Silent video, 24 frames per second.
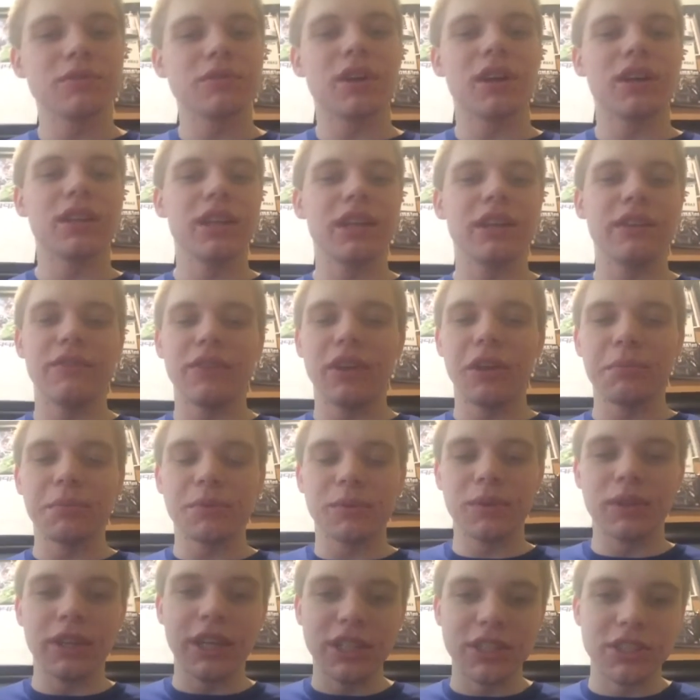on, they develop a
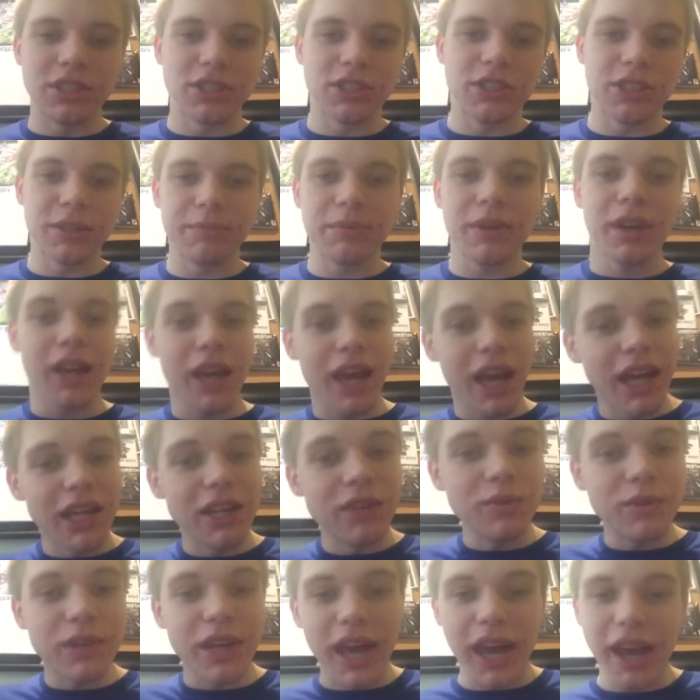relationship, and
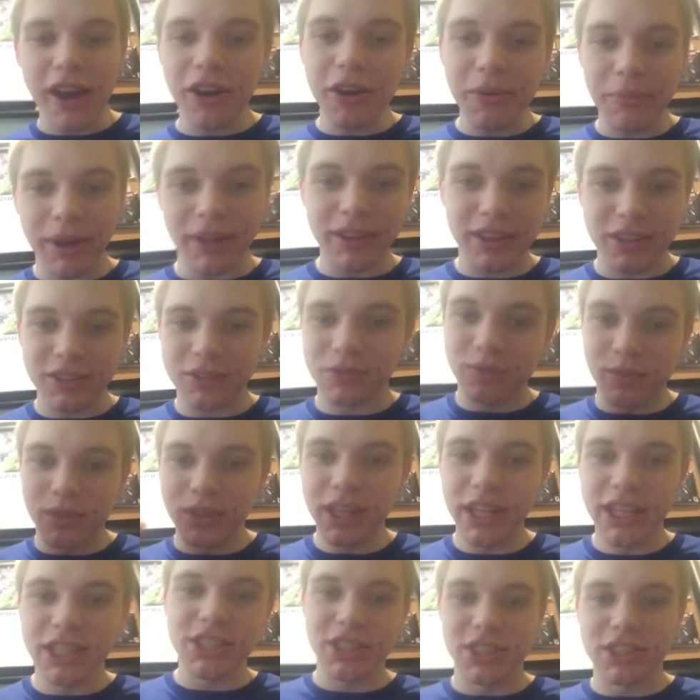you care about this
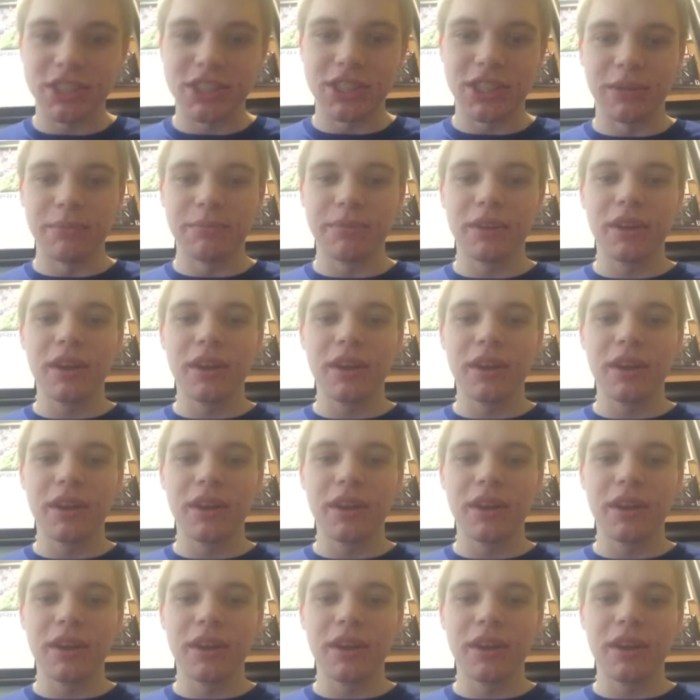relationship